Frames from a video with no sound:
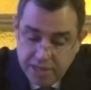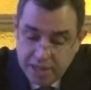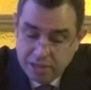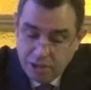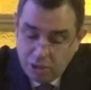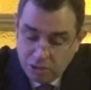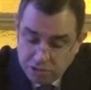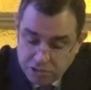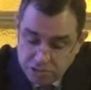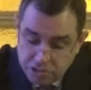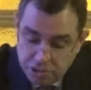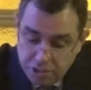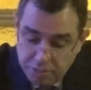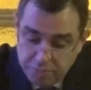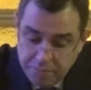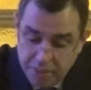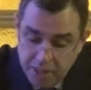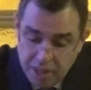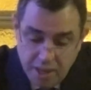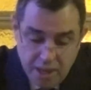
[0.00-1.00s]
a
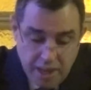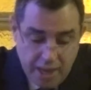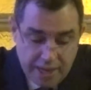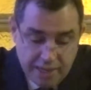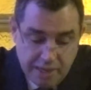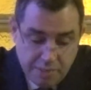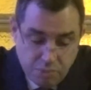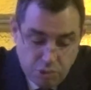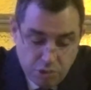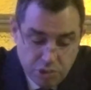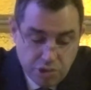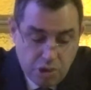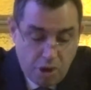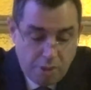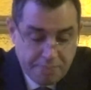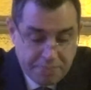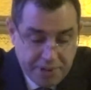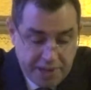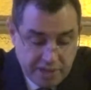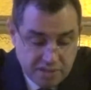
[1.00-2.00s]
long-term and a more
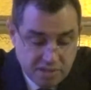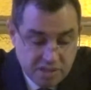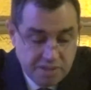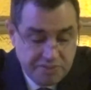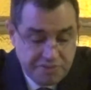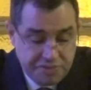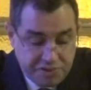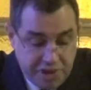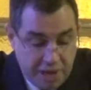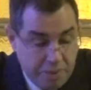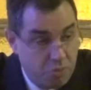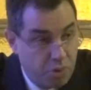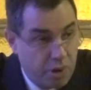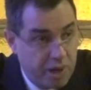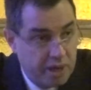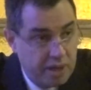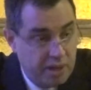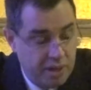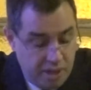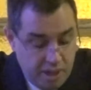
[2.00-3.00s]
comprehensive
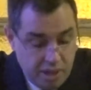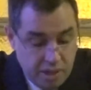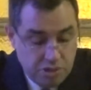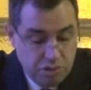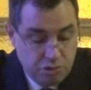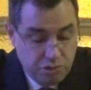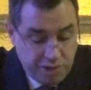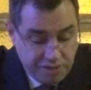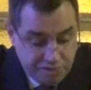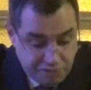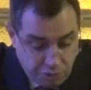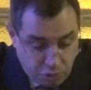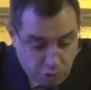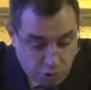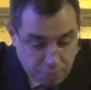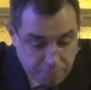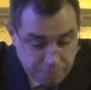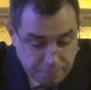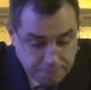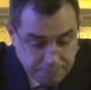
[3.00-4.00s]
framework to
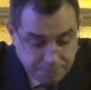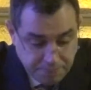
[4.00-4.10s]
reform